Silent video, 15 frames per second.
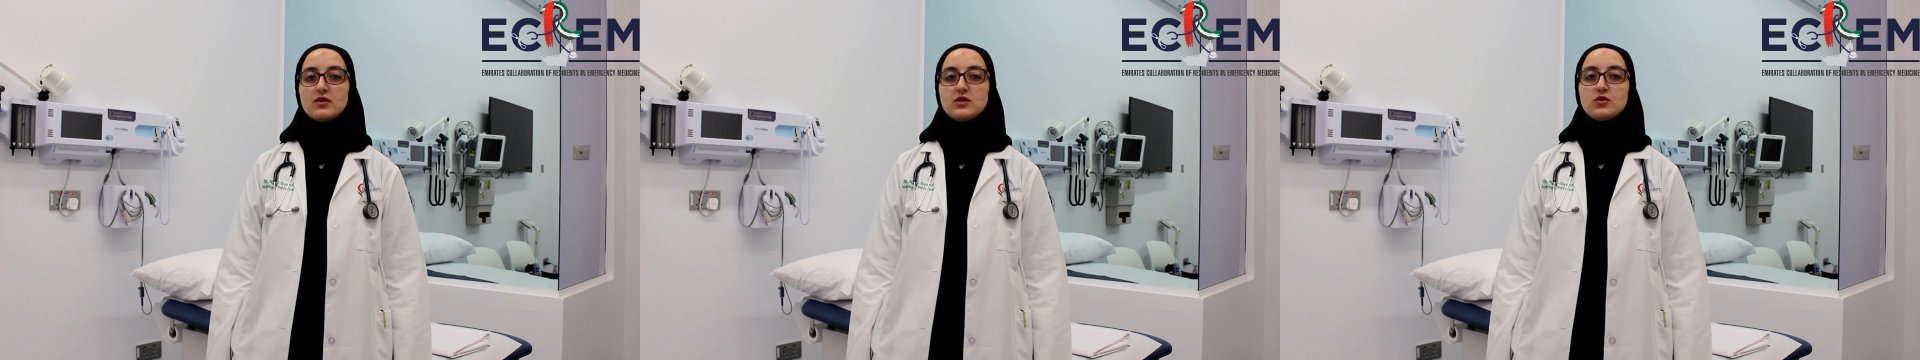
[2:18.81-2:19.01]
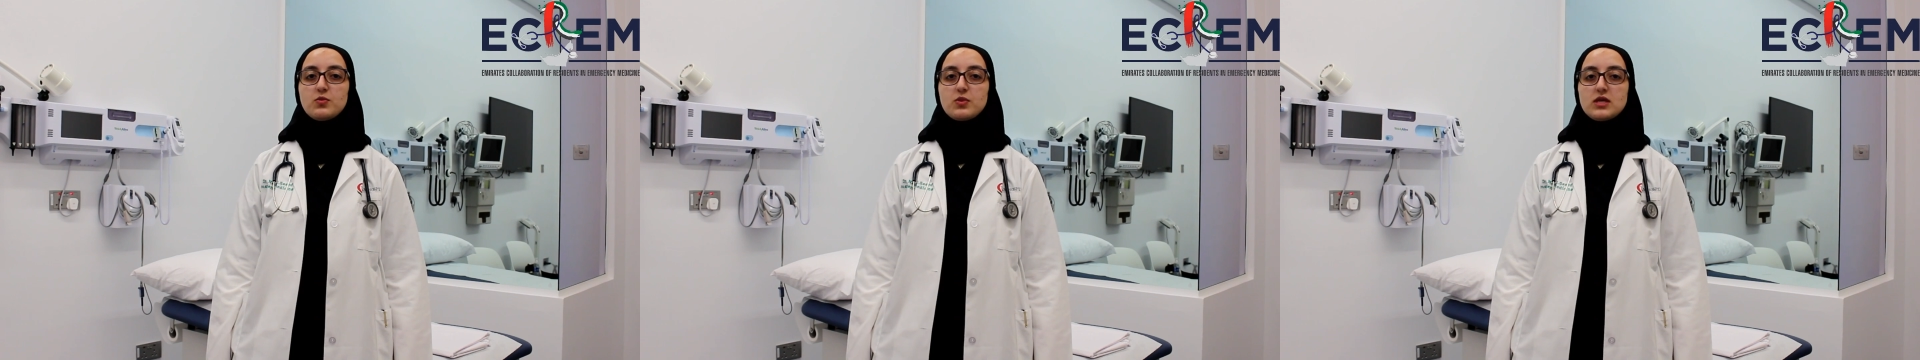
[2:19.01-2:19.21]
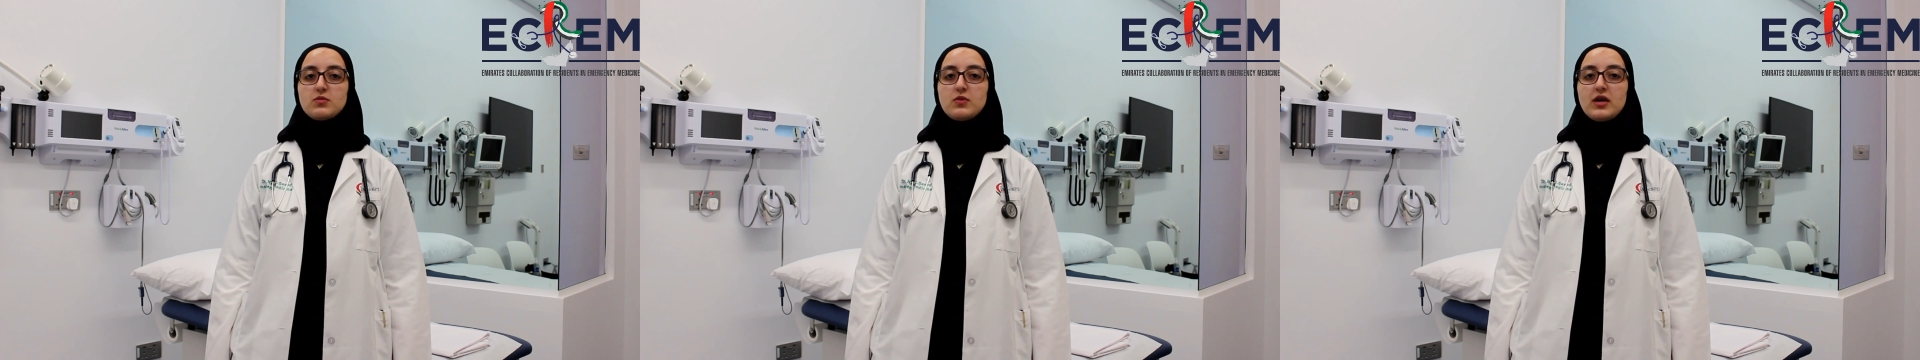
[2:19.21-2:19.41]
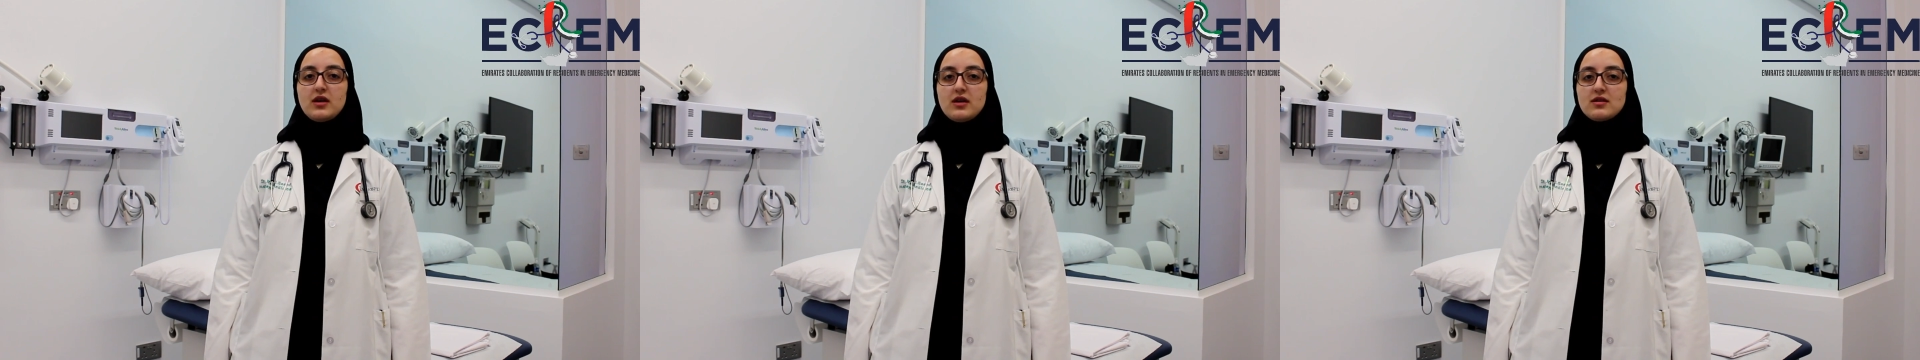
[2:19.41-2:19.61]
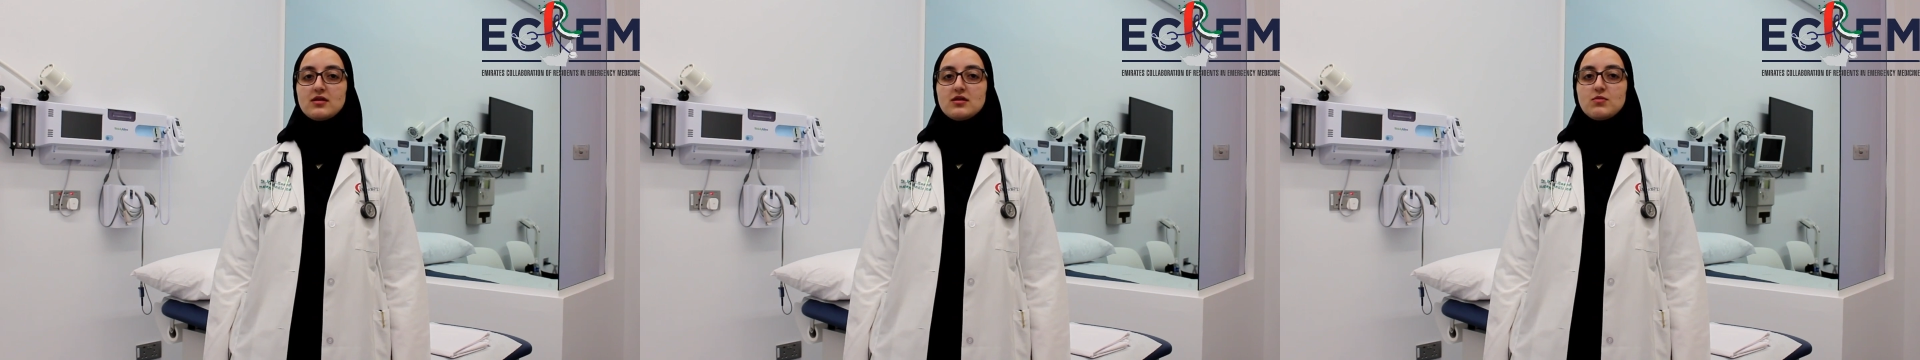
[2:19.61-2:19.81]
the
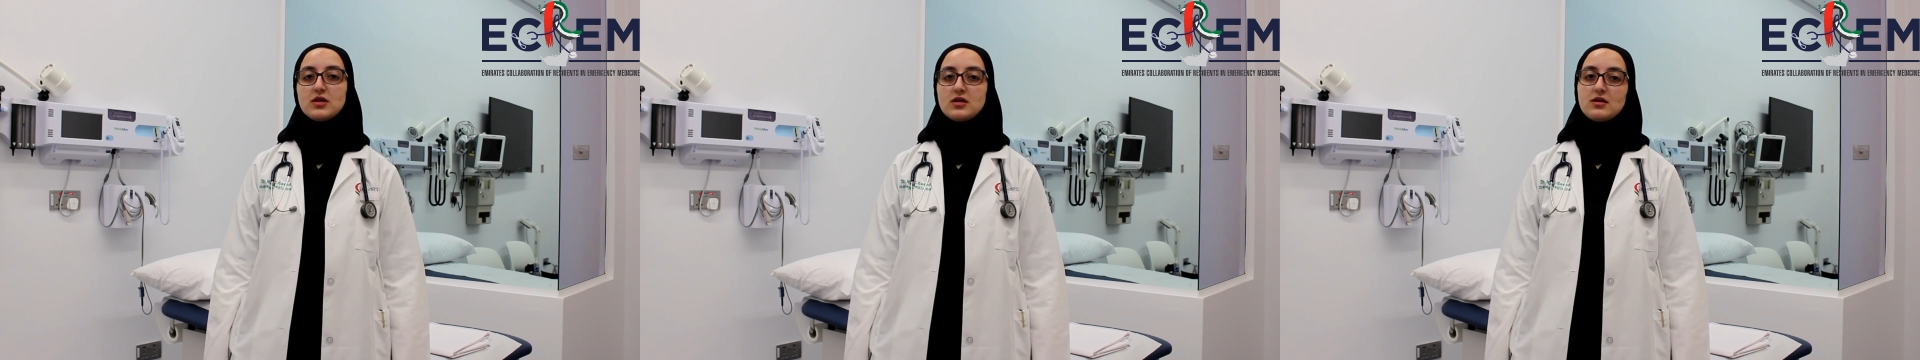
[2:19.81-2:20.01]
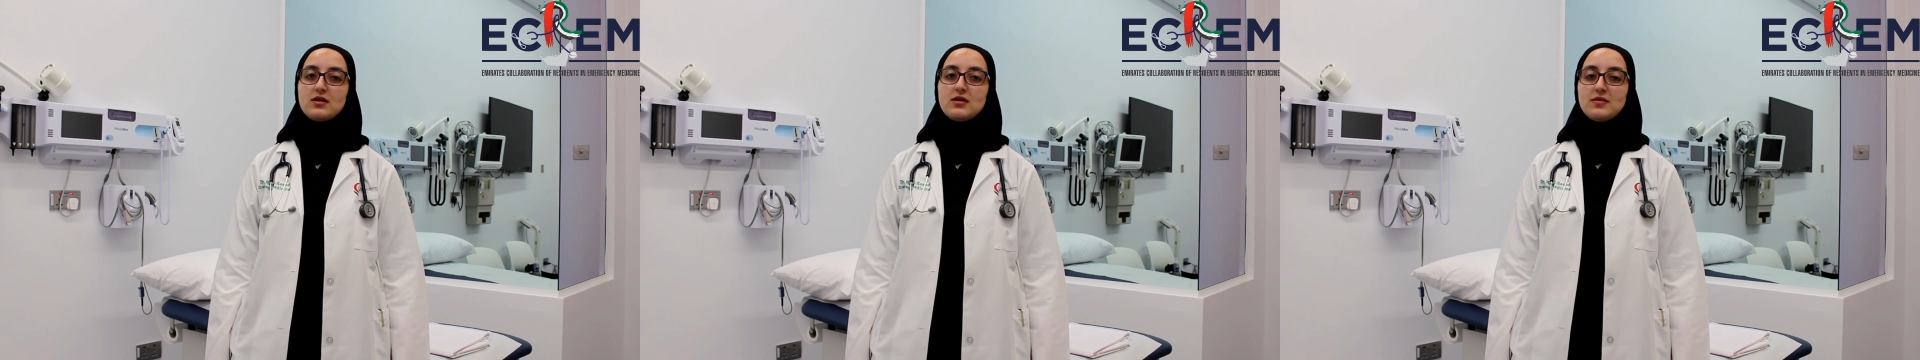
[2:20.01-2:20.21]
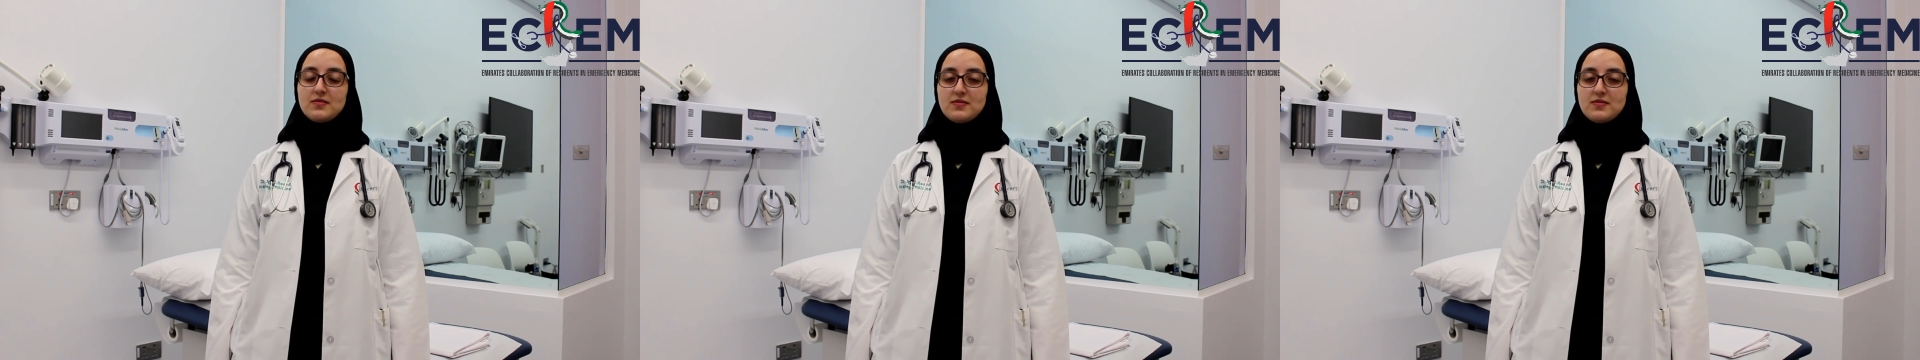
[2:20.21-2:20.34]
supraspinatus muscle.